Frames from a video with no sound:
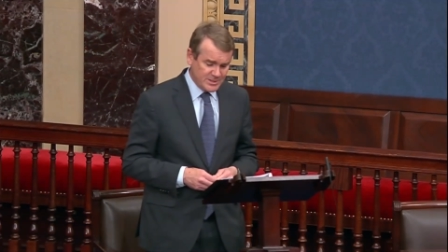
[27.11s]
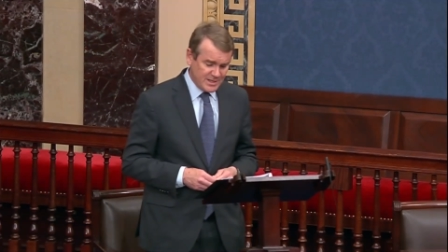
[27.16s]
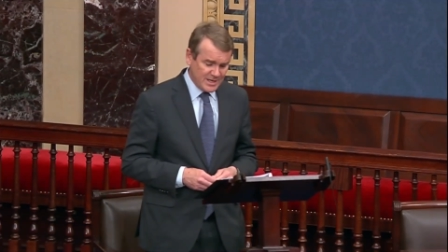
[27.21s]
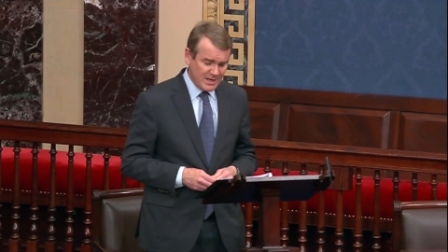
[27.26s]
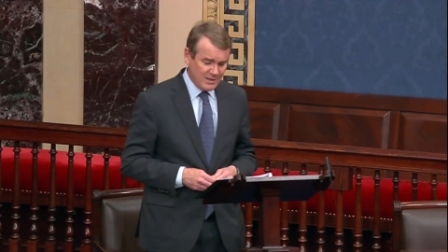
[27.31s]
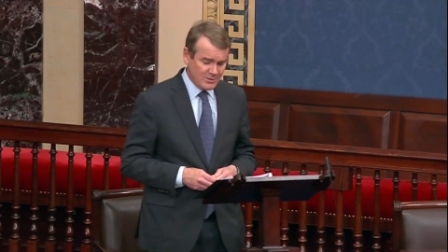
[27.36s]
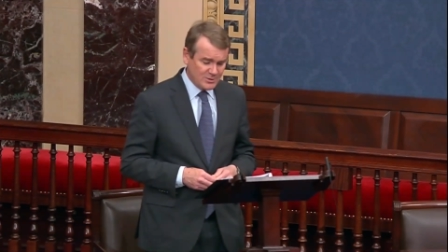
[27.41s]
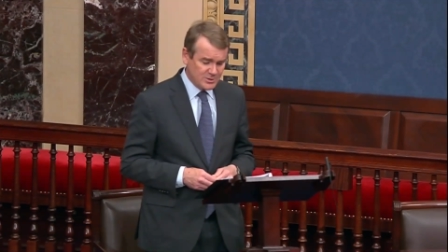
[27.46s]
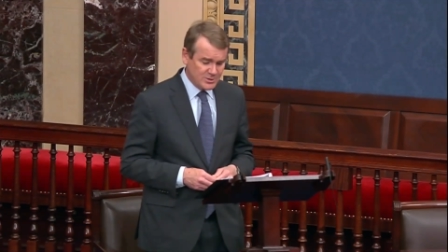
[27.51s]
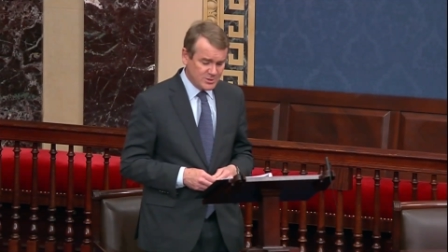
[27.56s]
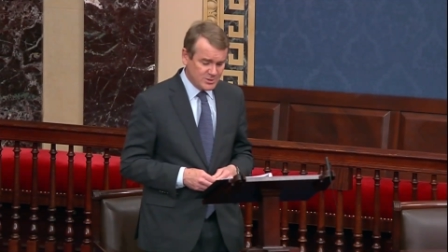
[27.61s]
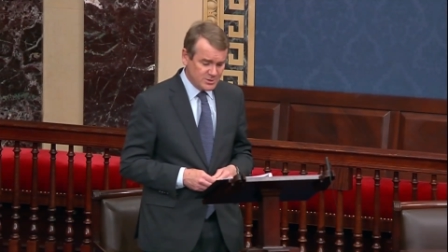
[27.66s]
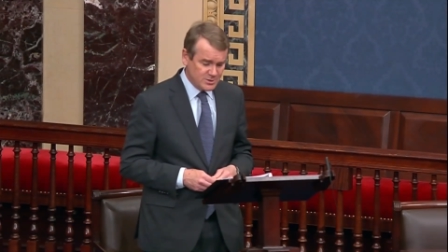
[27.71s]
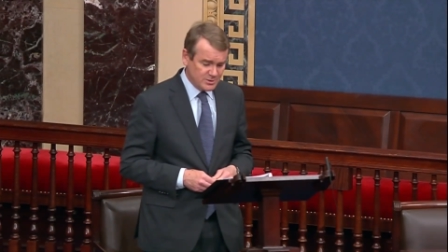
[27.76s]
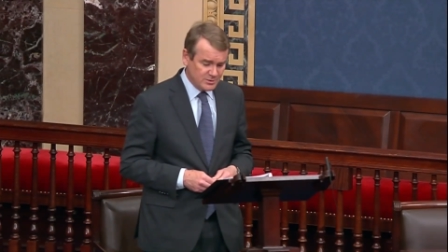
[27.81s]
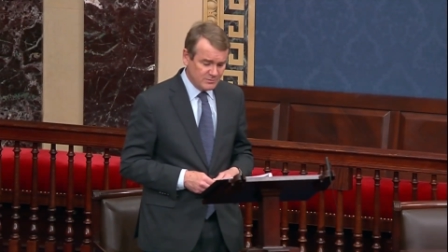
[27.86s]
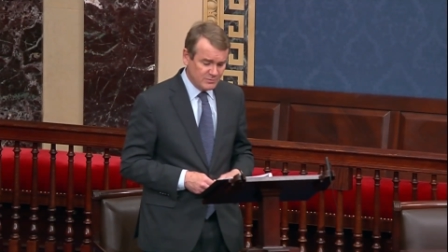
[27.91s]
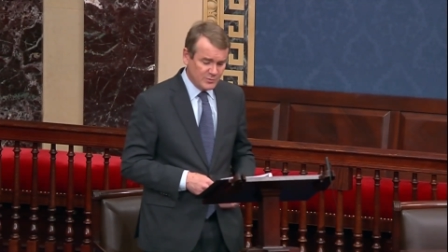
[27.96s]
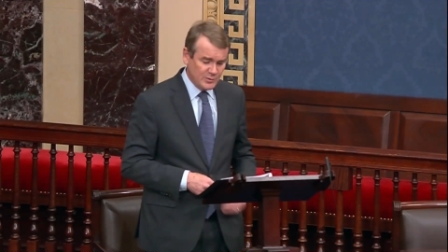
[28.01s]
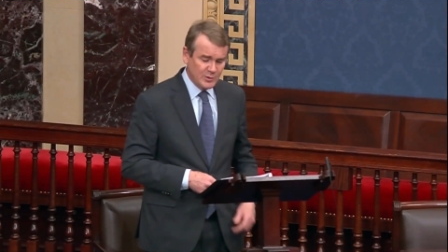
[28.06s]
thousands
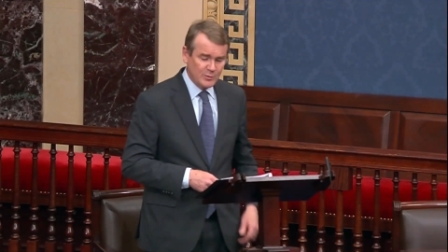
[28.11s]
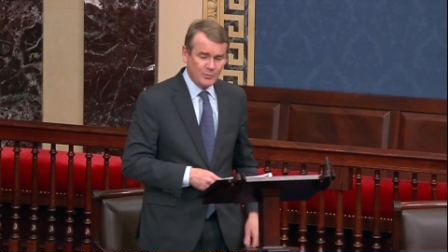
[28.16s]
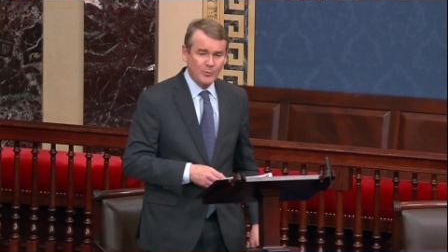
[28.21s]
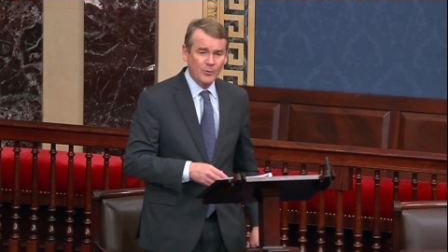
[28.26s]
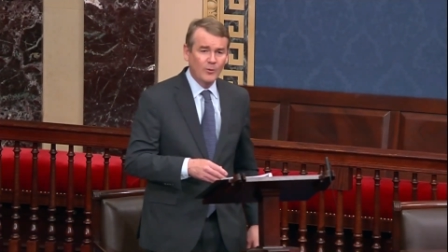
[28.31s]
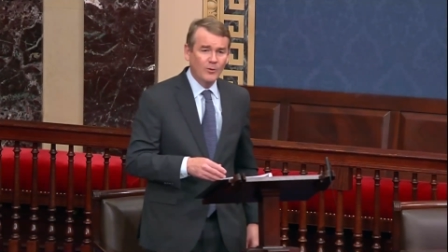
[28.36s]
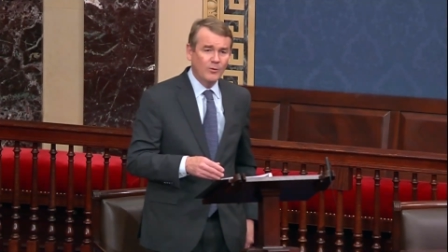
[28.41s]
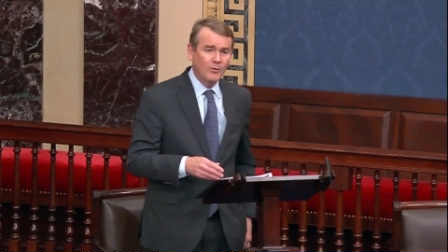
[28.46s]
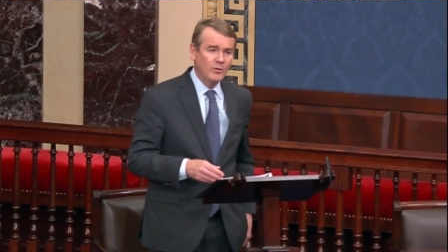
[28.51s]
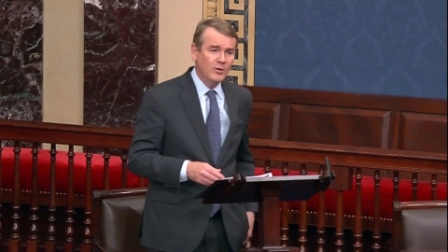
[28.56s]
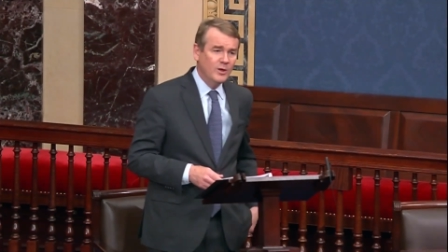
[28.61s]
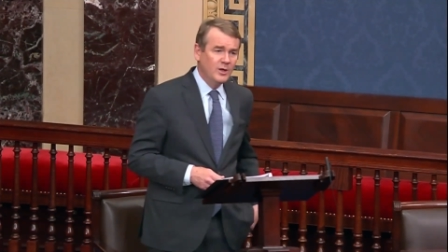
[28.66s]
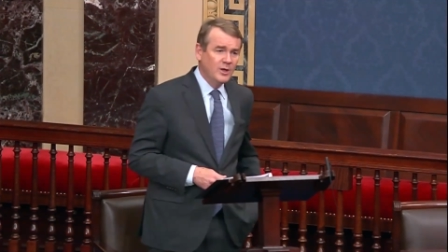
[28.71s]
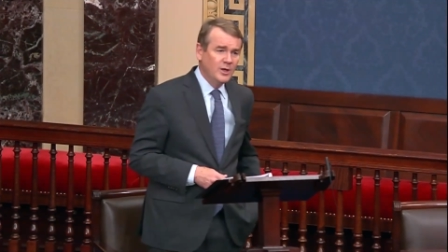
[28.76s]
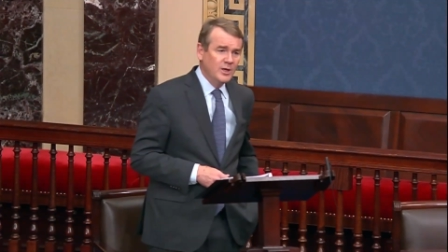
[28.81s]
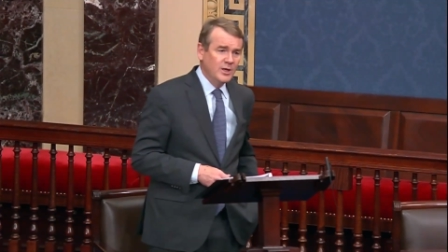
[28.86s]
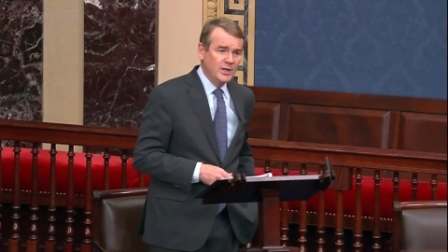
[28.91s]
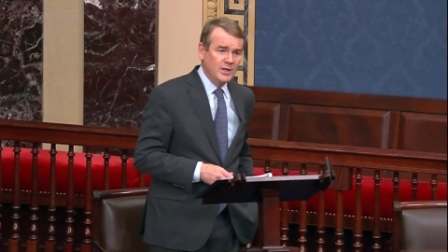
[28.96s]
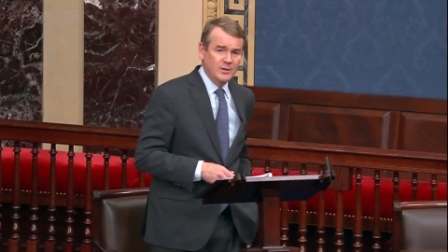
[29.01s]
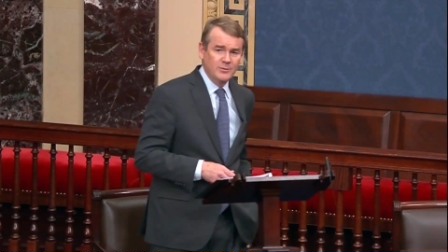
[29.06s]
of people
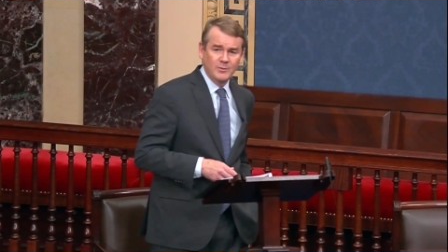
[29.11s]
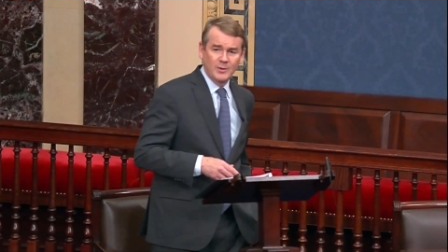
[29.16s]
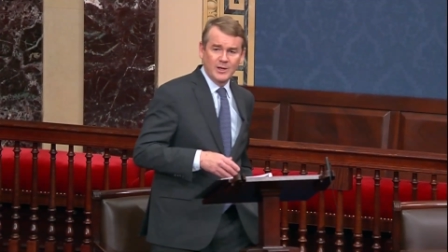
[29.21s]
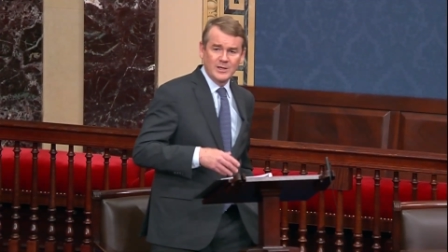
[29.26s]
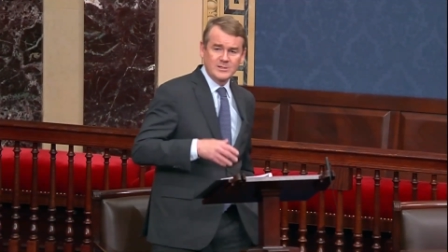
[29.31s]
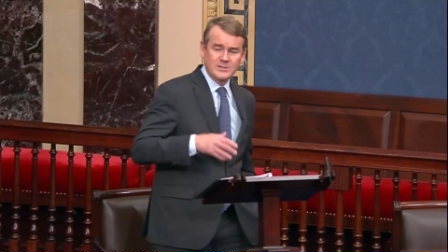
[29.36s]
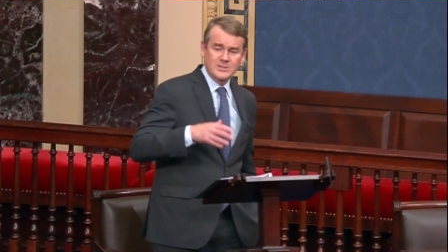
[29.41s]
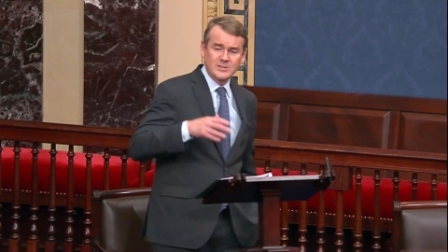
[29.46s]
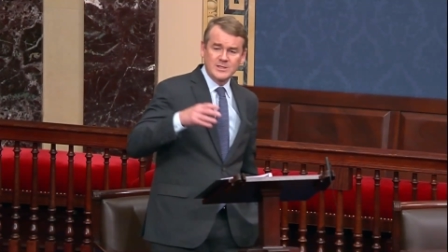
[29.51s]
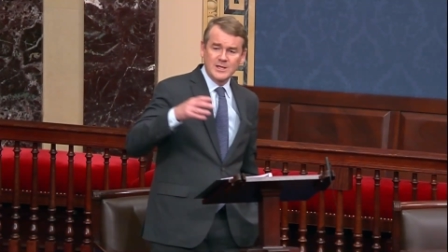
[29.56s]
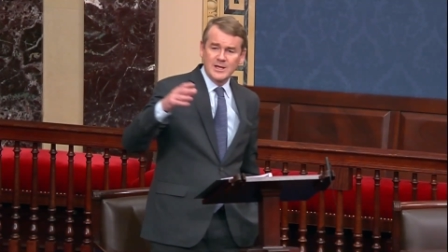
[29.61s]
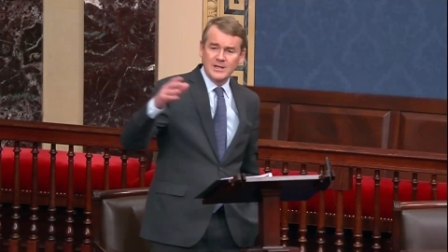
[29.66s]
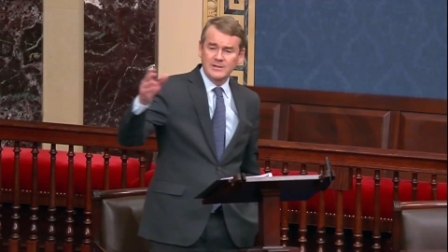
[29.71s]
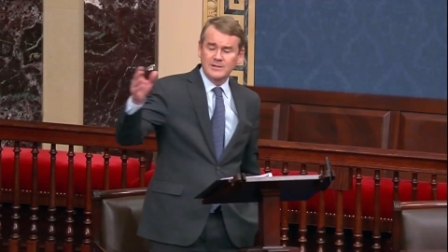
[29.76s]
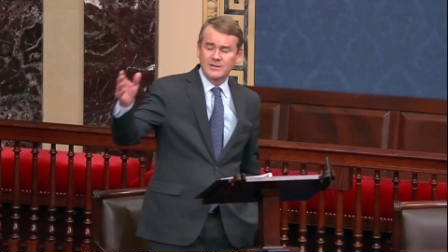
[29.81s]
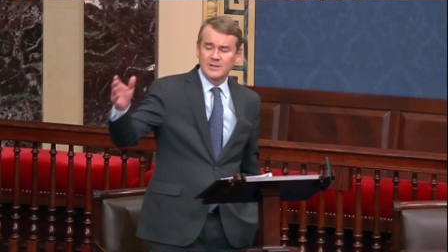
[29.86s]
in my state.